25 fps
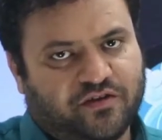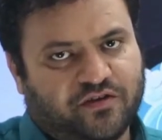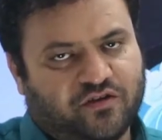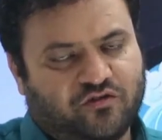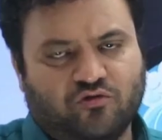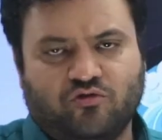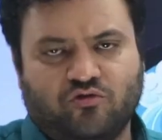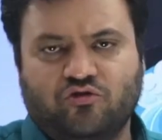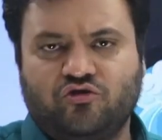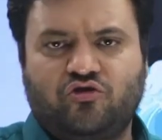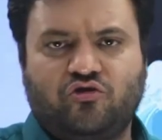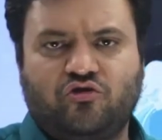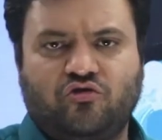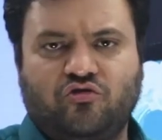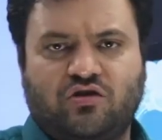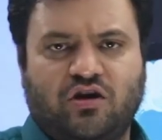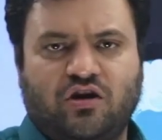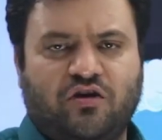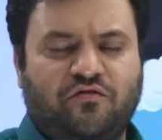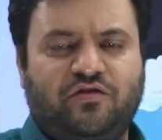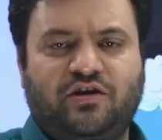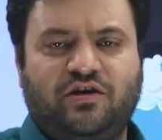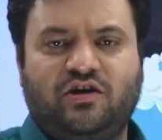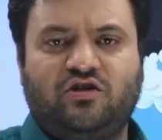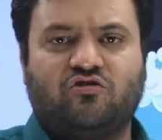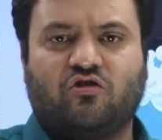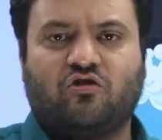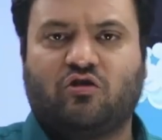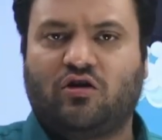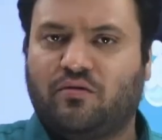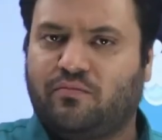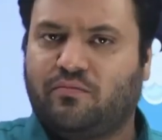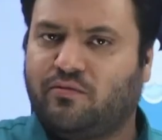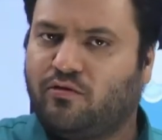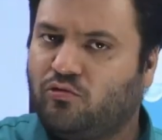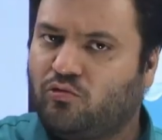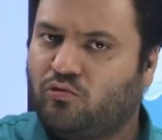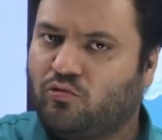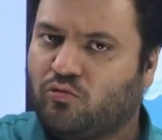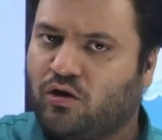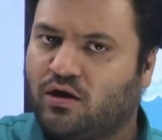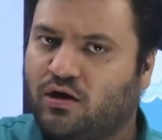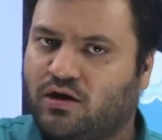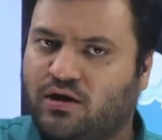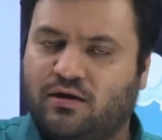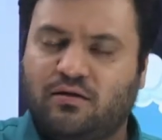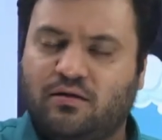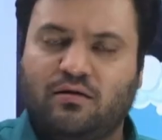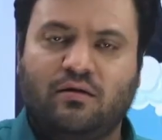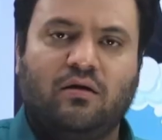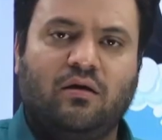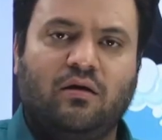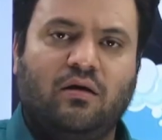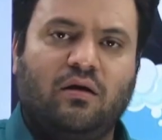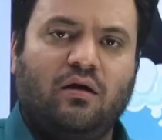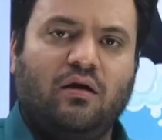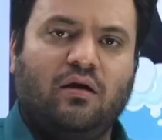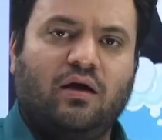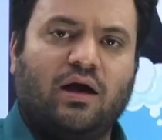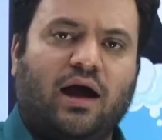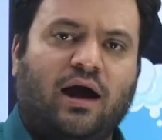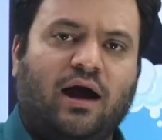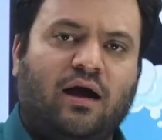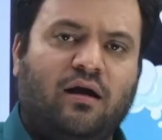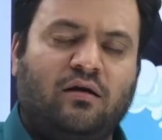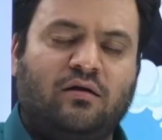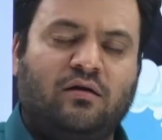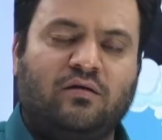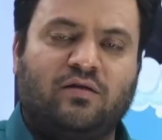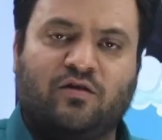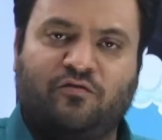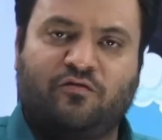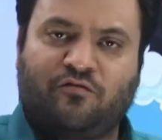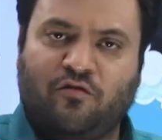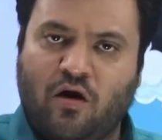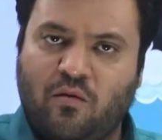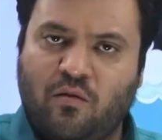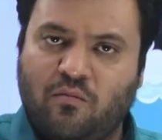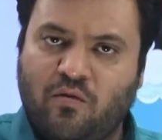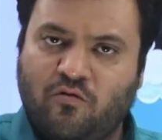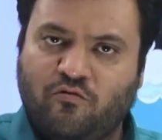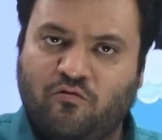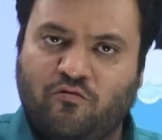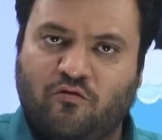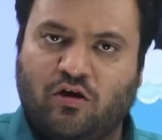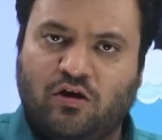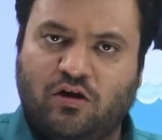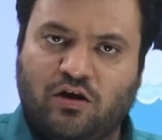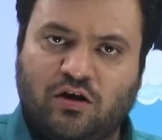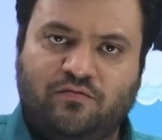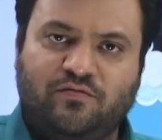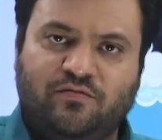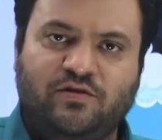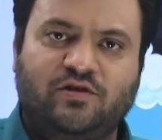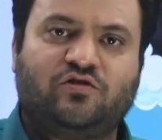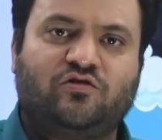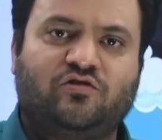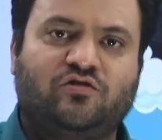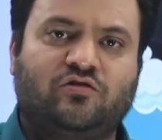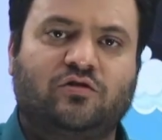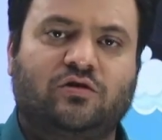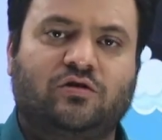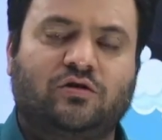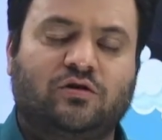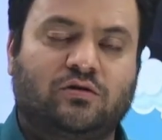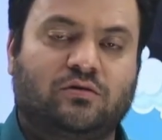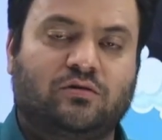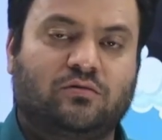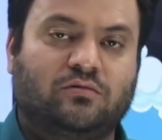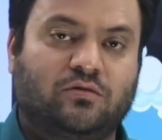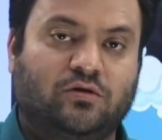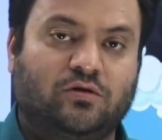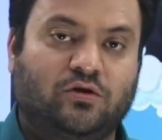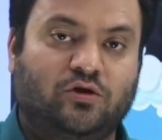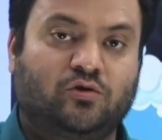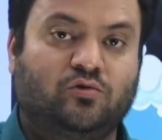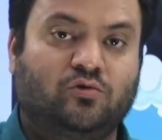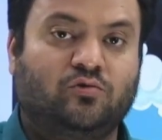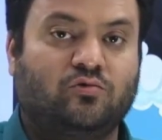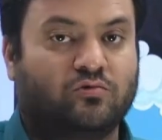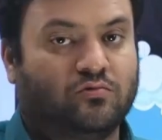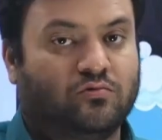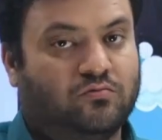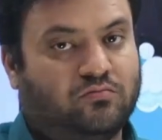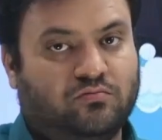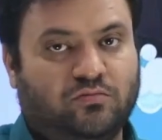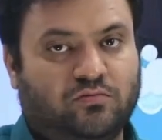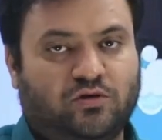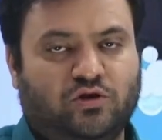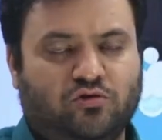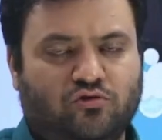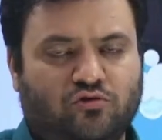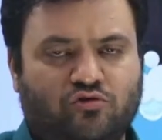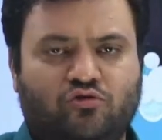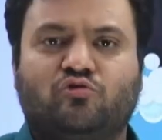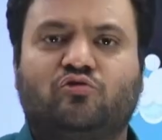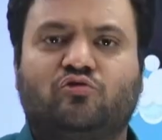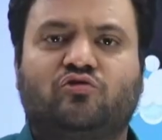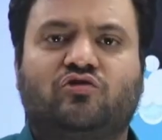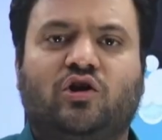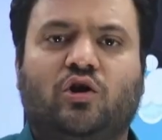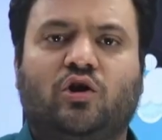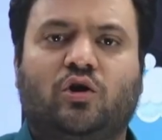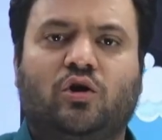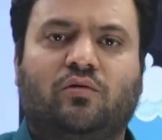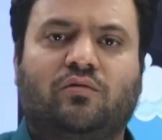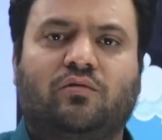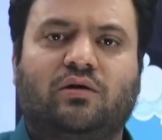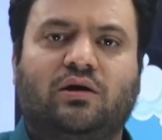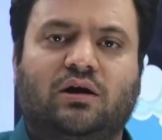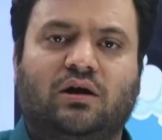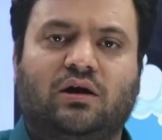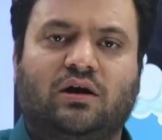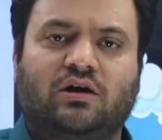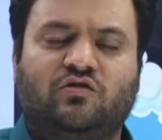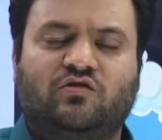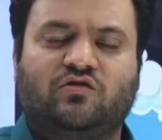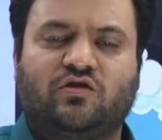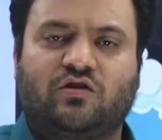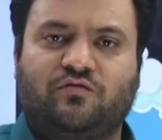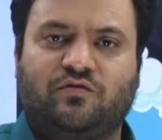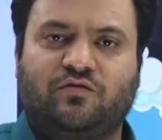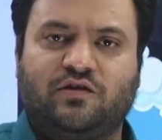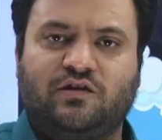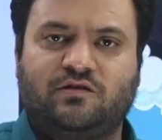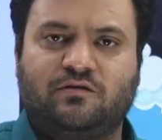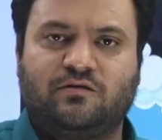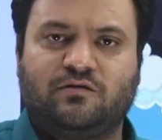So oceanography is all about water, and the form of water which you used to see on our earth surface.